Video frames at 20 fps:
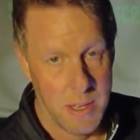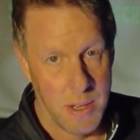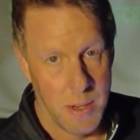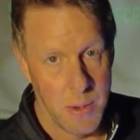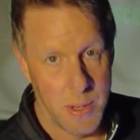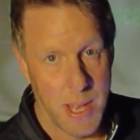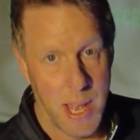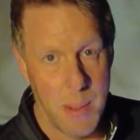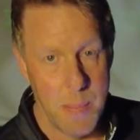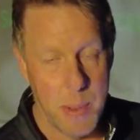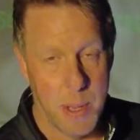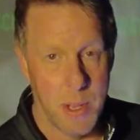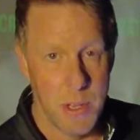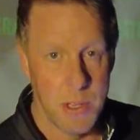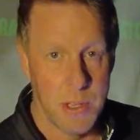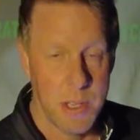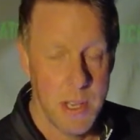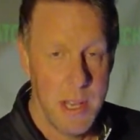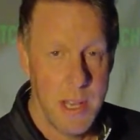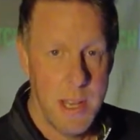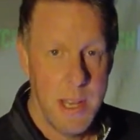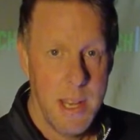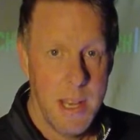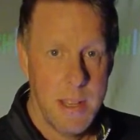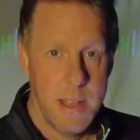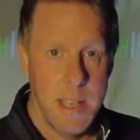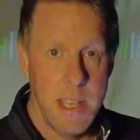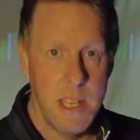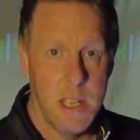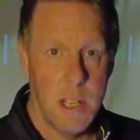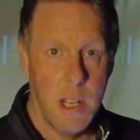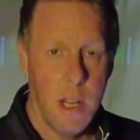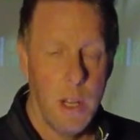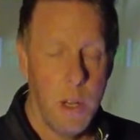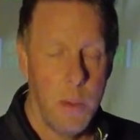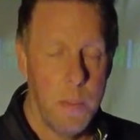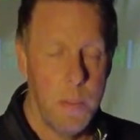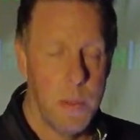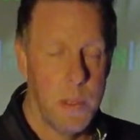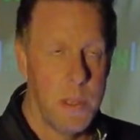Okay, because these
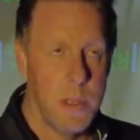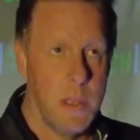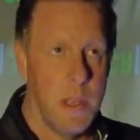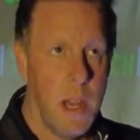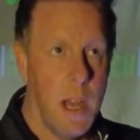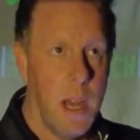clubs